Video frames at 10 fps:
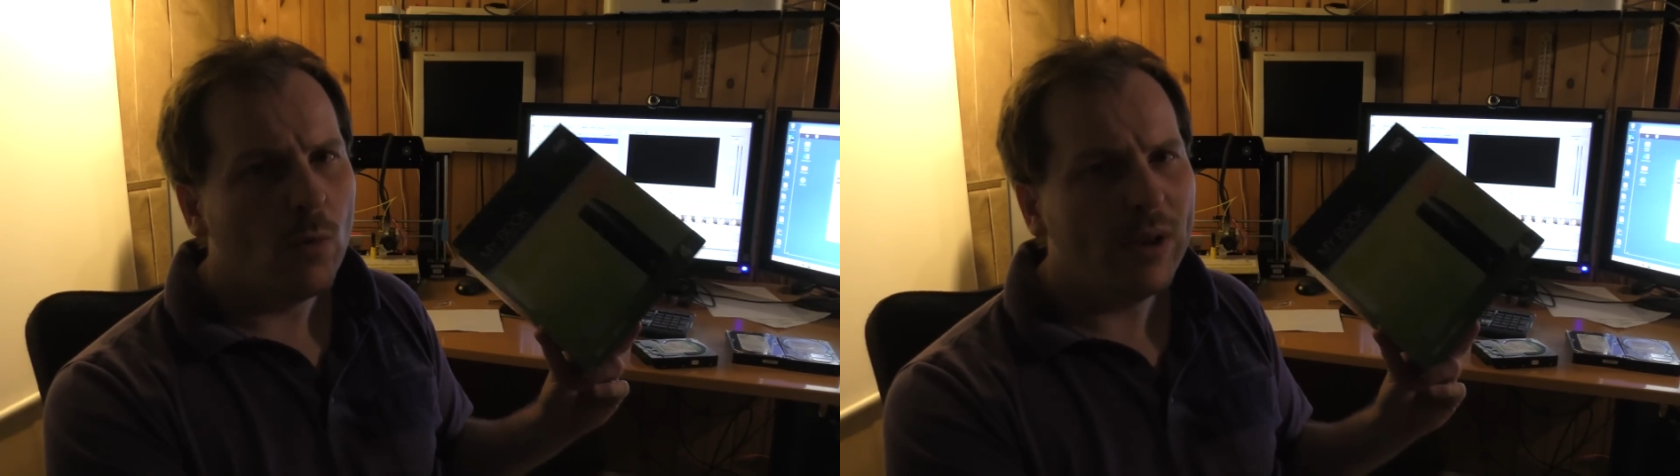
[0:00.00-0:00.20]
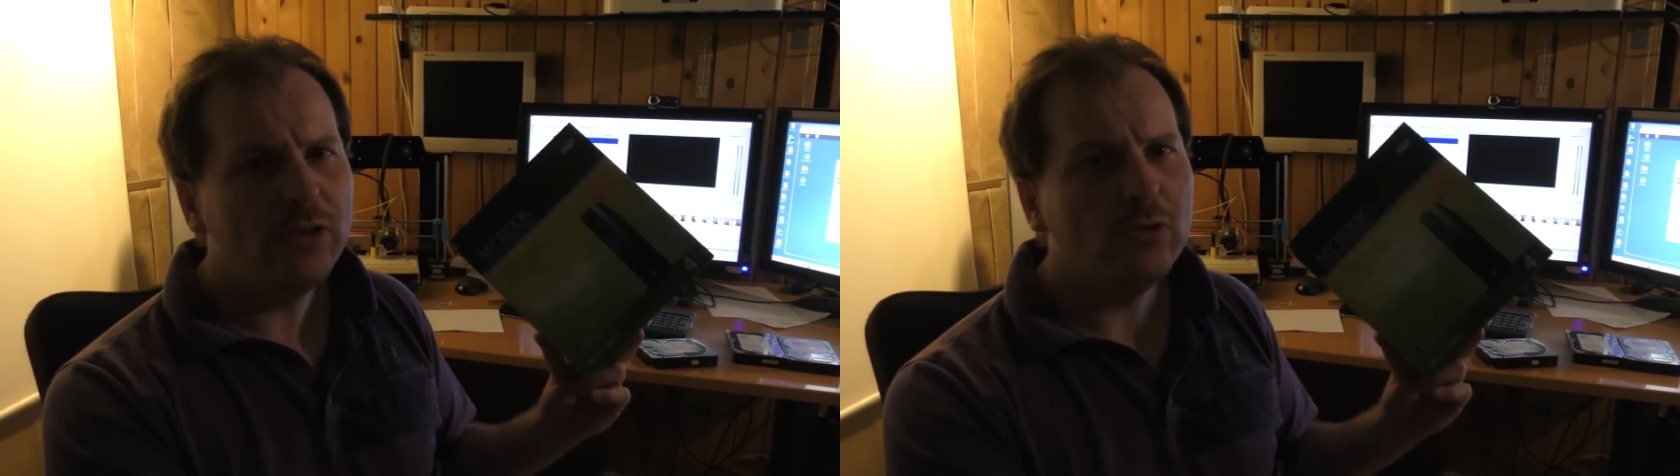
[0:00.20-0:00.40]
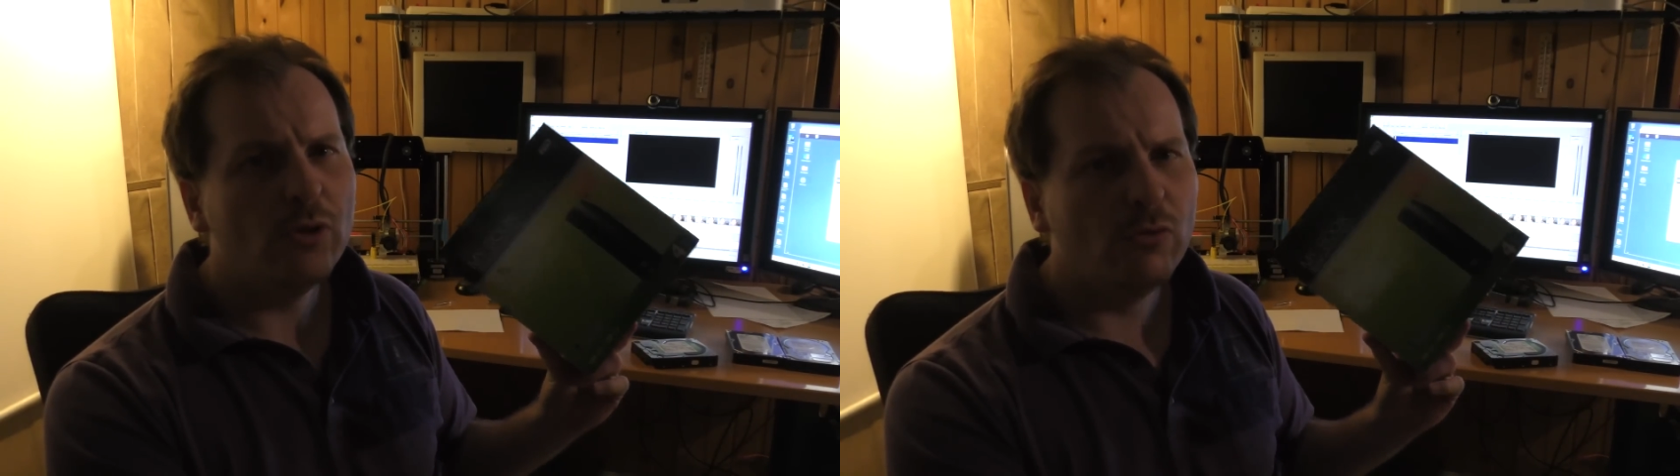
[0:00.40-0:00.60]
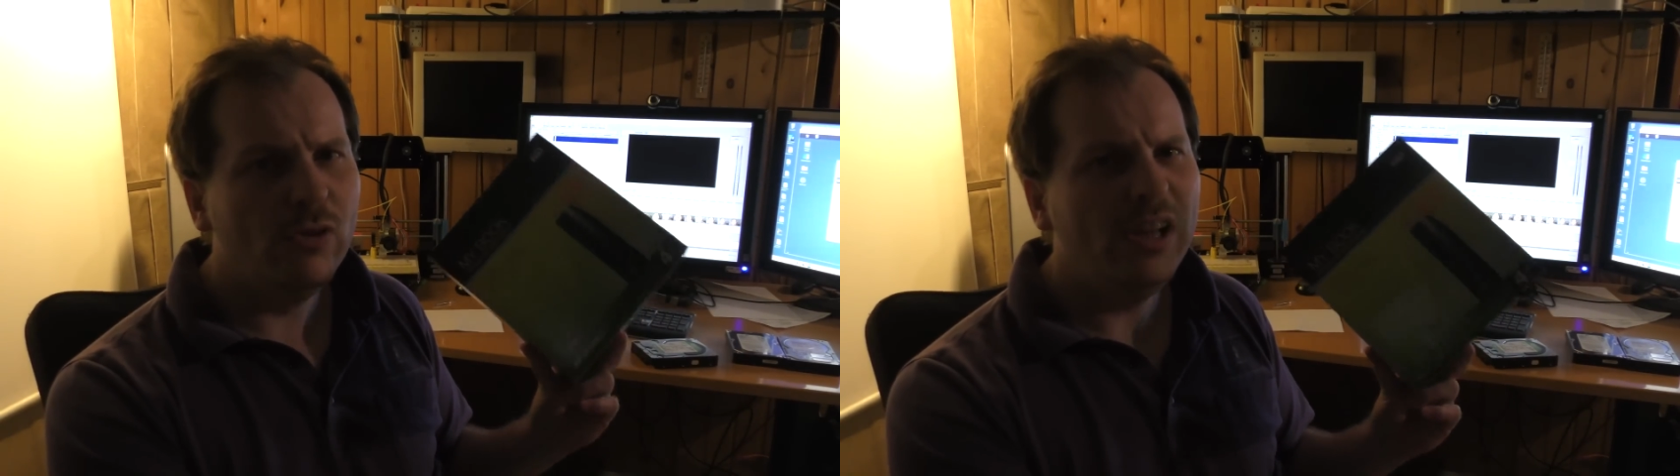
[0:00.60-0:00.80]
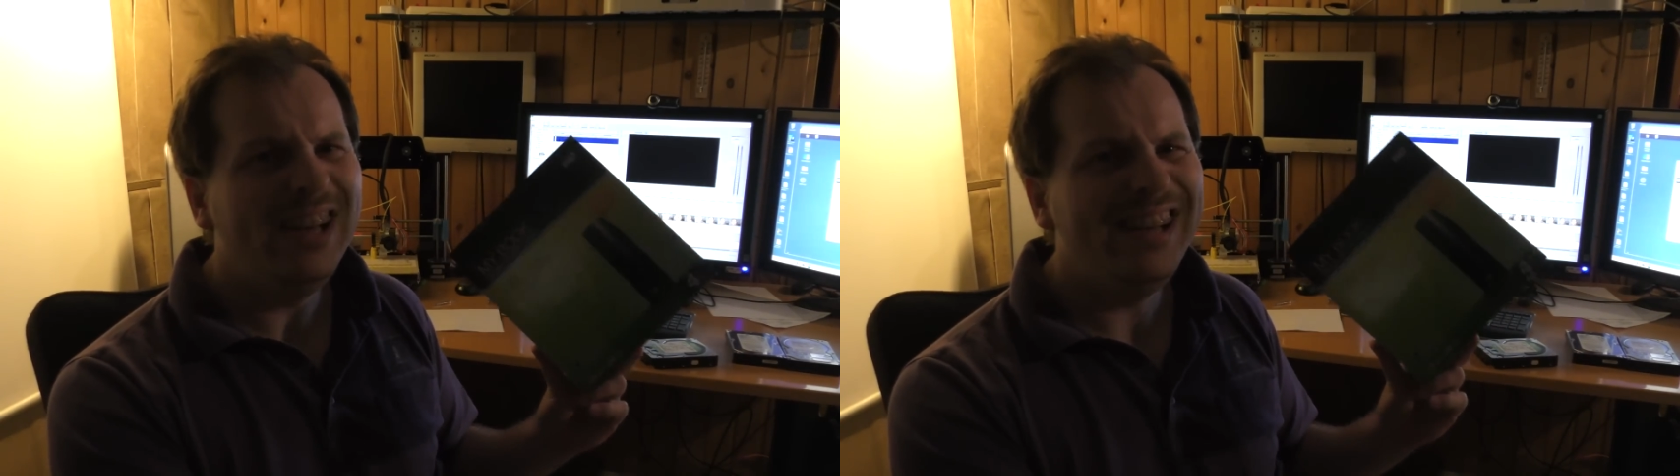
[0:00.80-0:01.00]
when do you
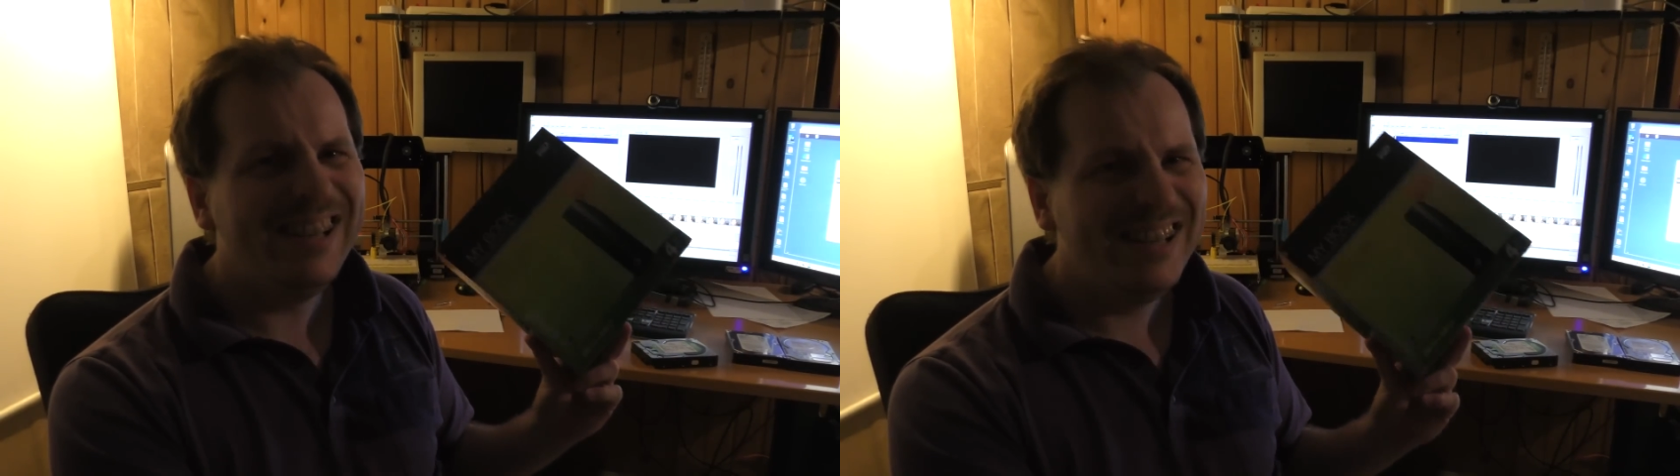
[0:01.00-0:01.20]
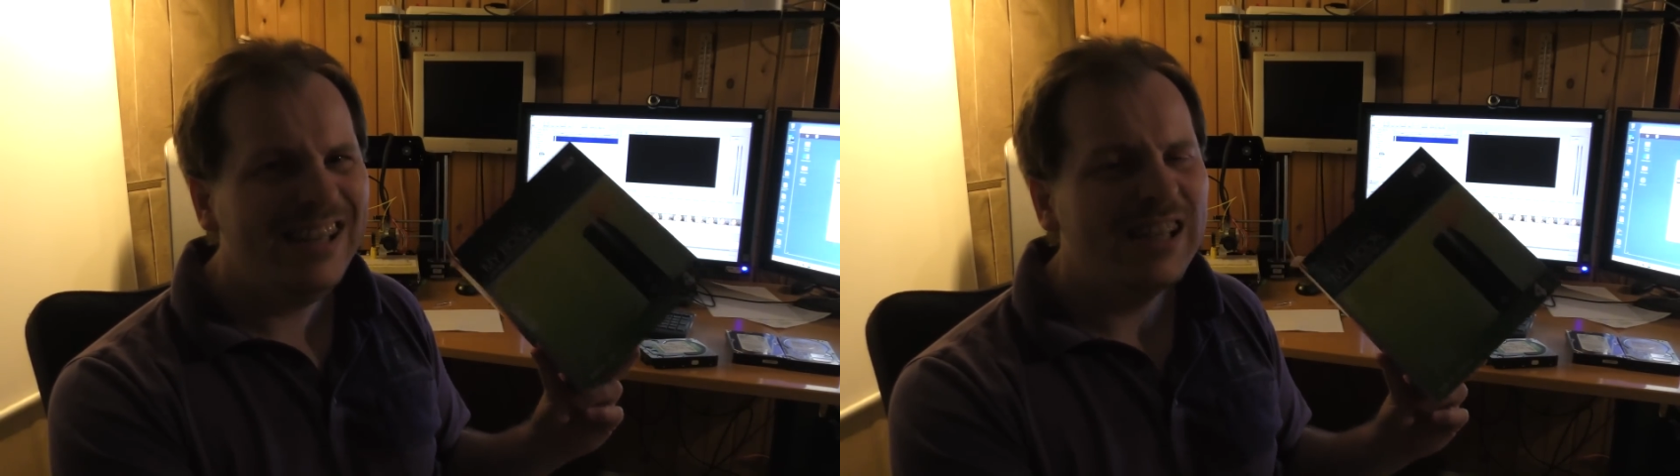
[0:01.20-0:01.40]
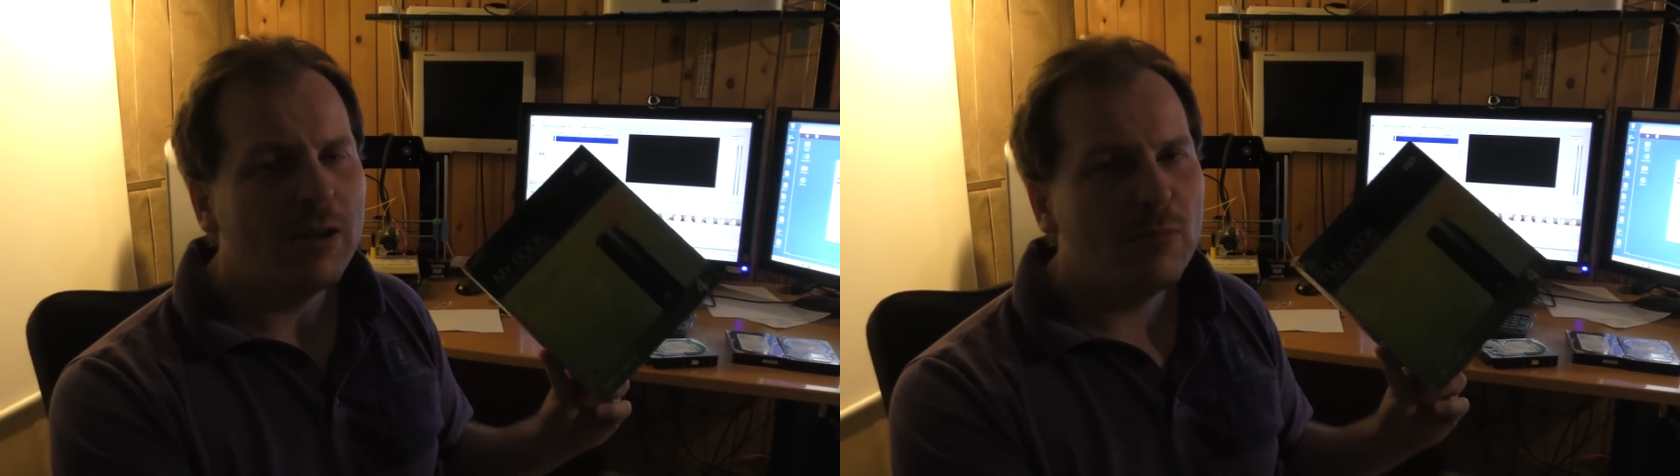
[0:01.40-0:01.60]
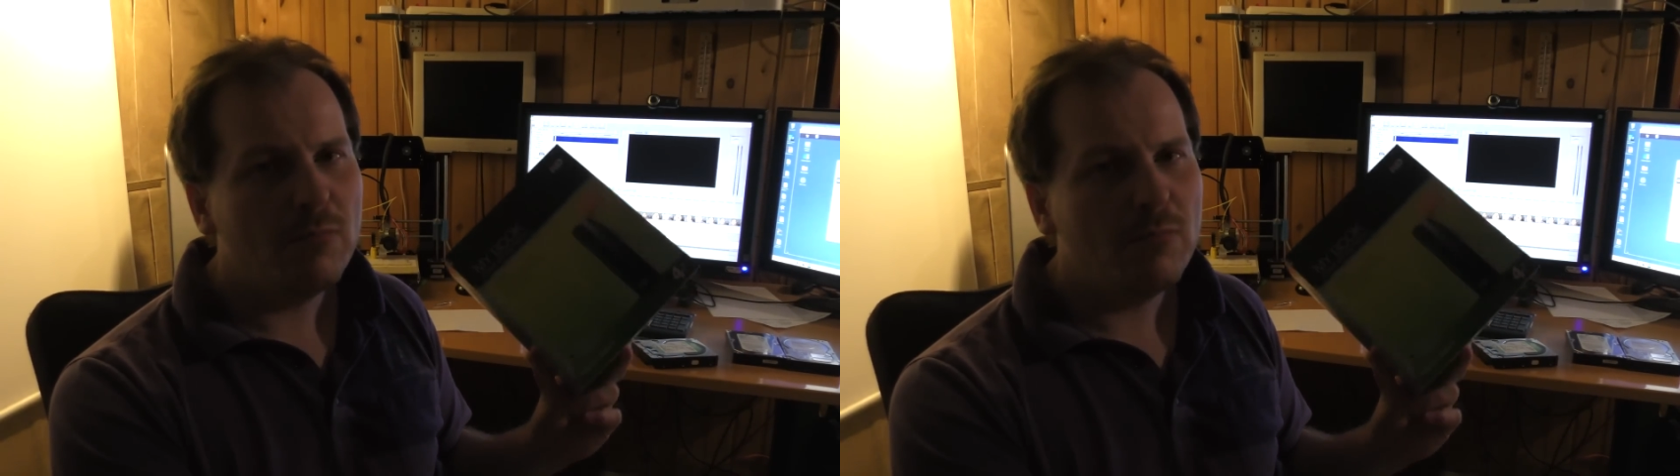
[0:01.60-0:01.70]
really need